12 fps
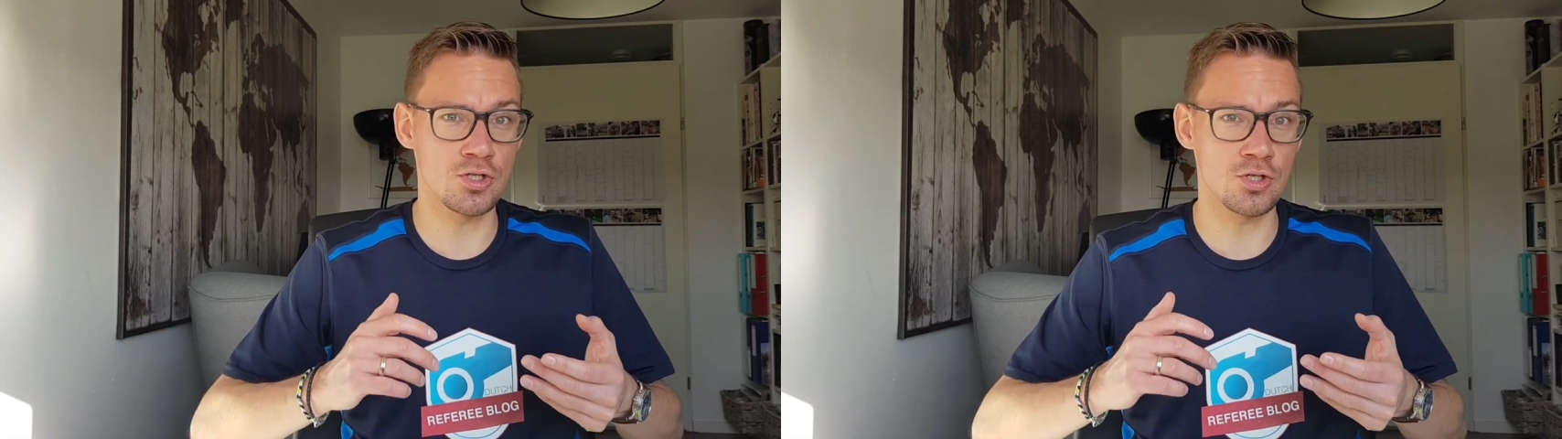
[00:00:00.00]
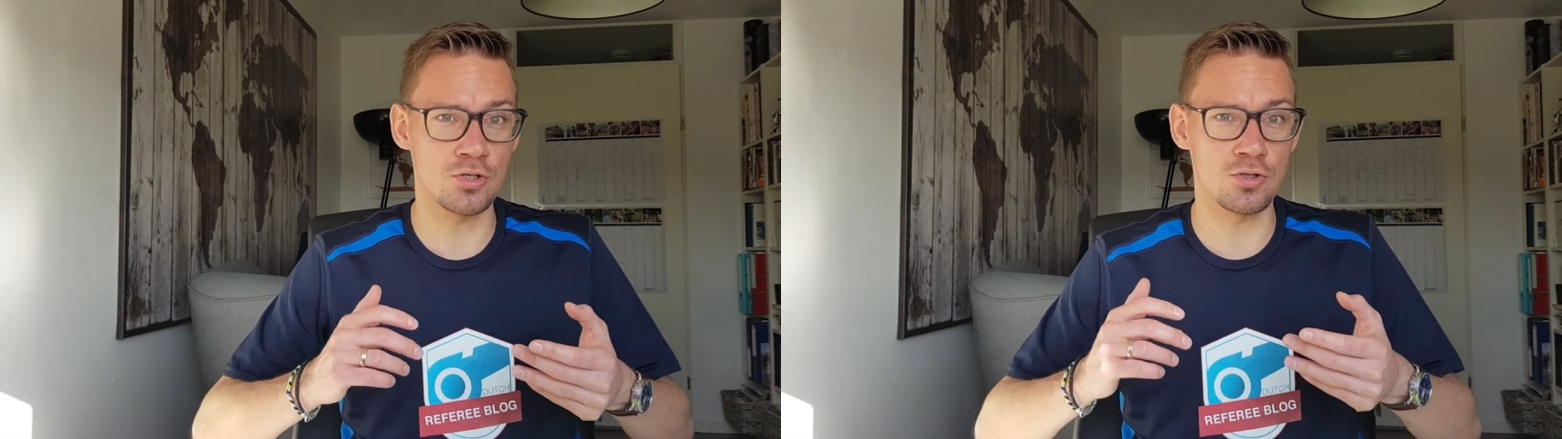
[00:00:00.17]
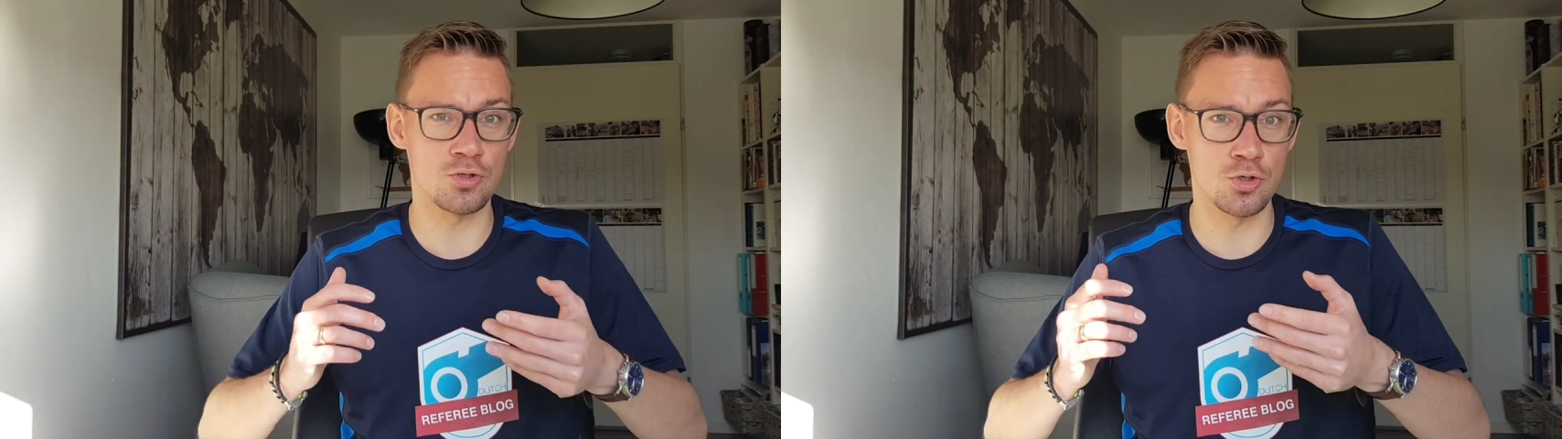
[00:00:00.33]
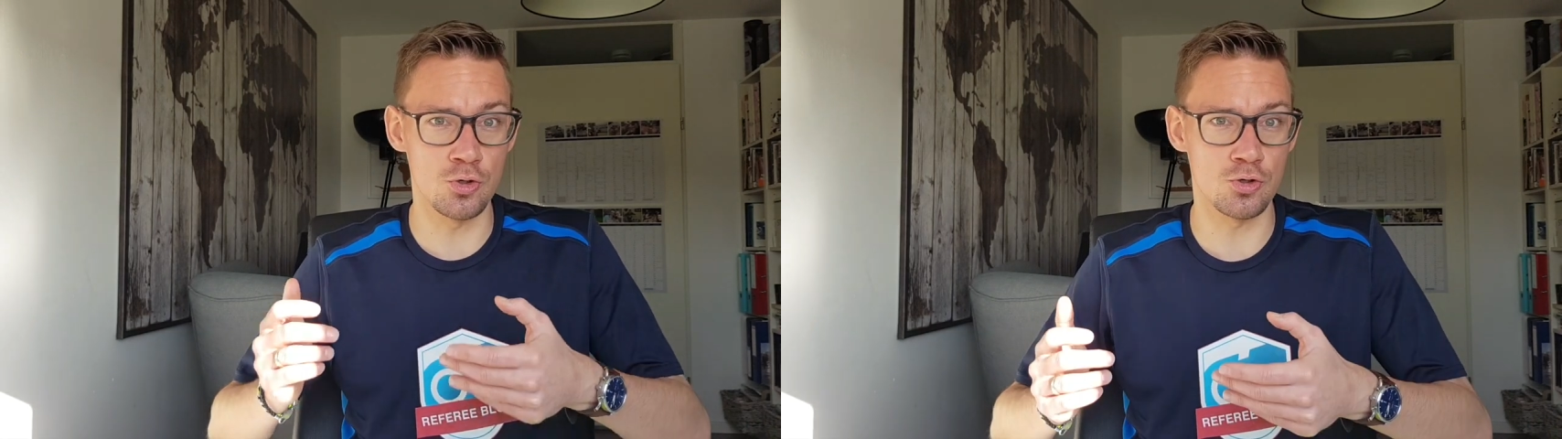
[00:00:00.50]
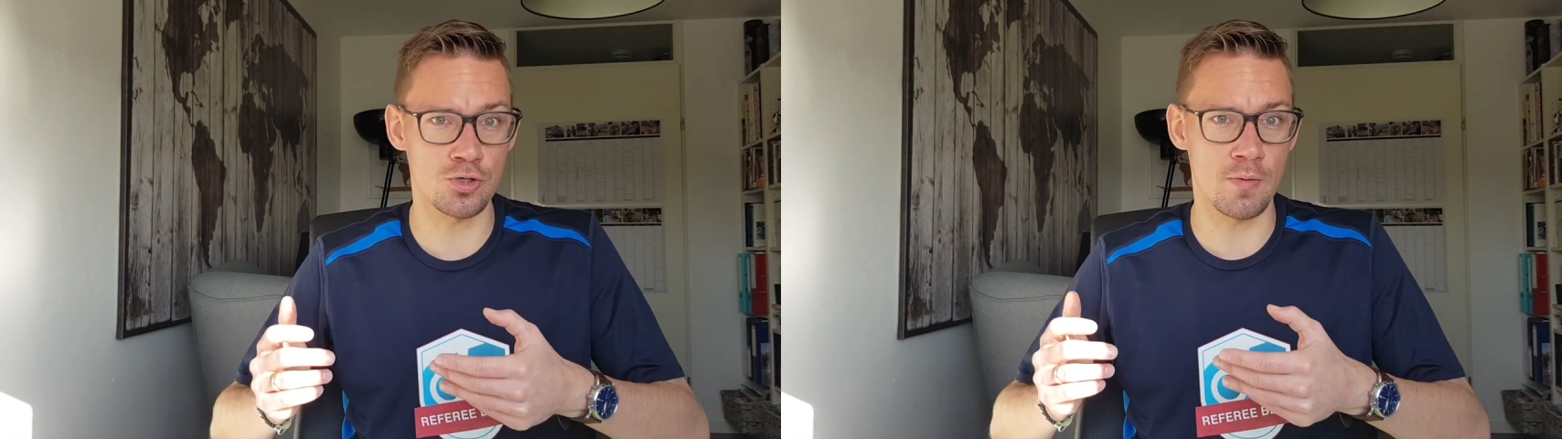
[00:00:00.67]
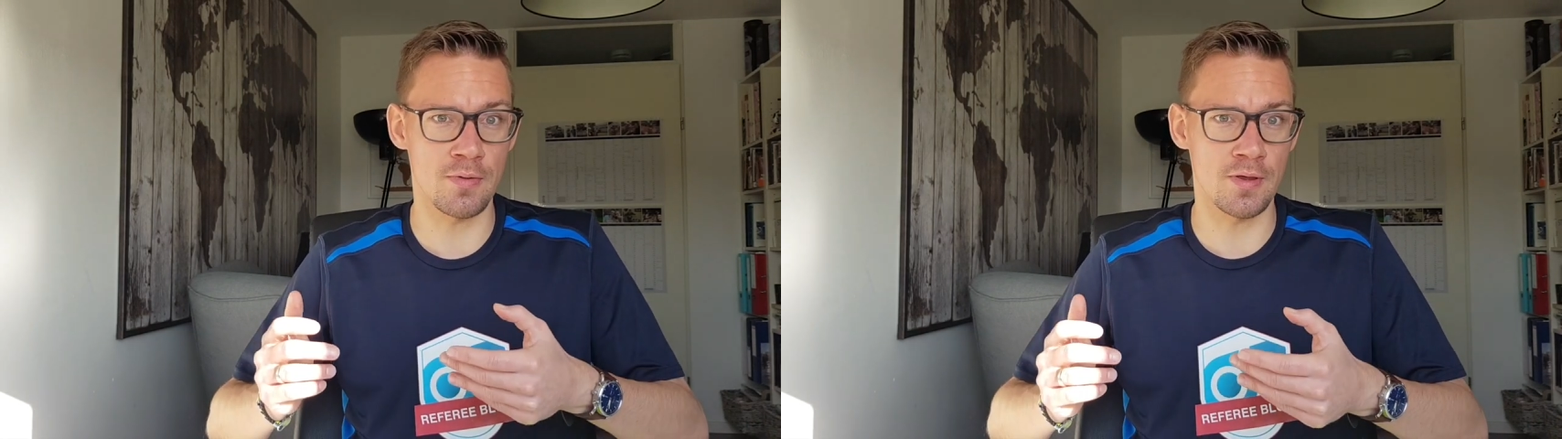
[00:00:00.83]
to do
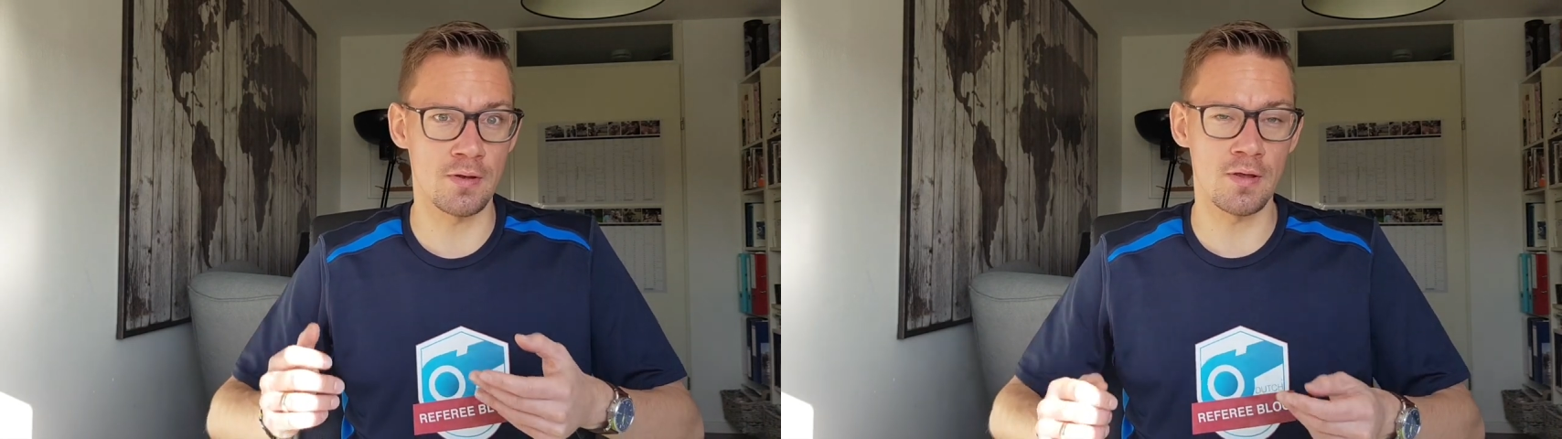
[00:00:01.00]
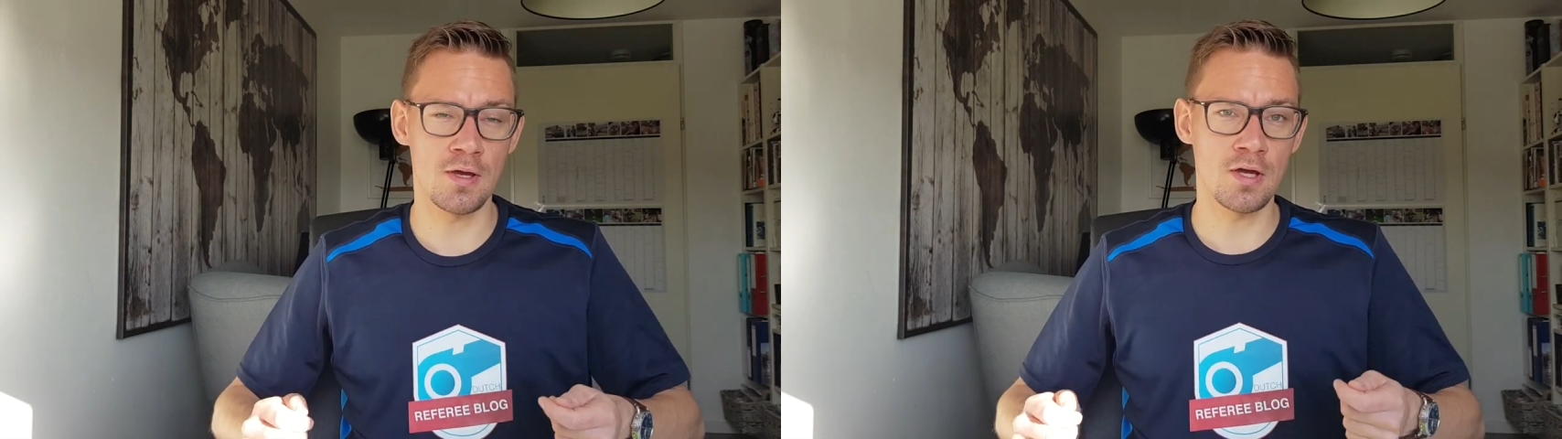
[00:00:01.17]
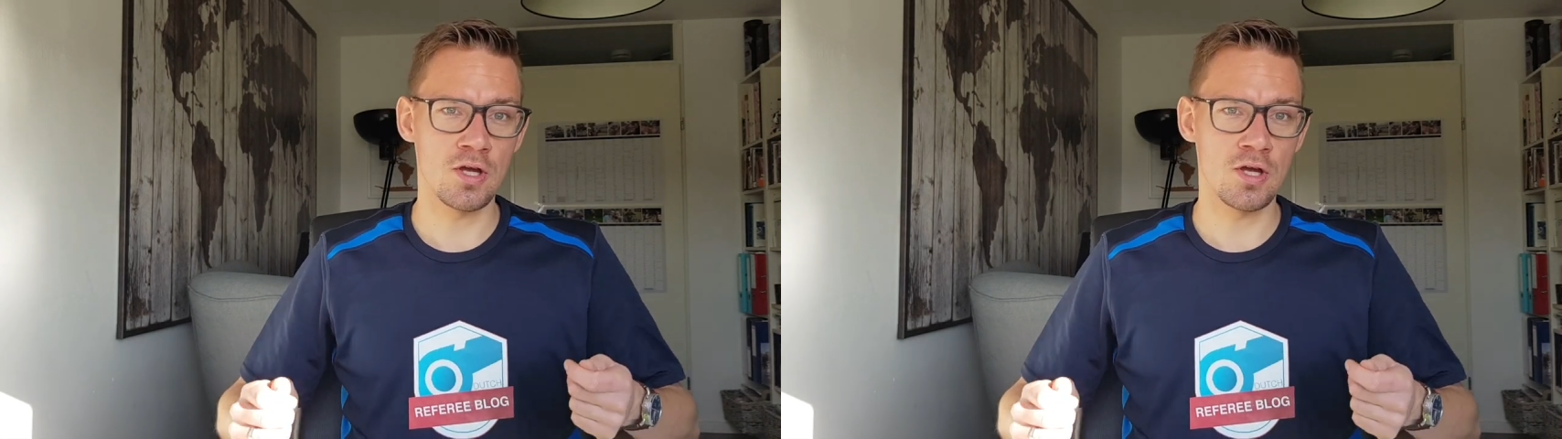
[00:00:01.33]
something.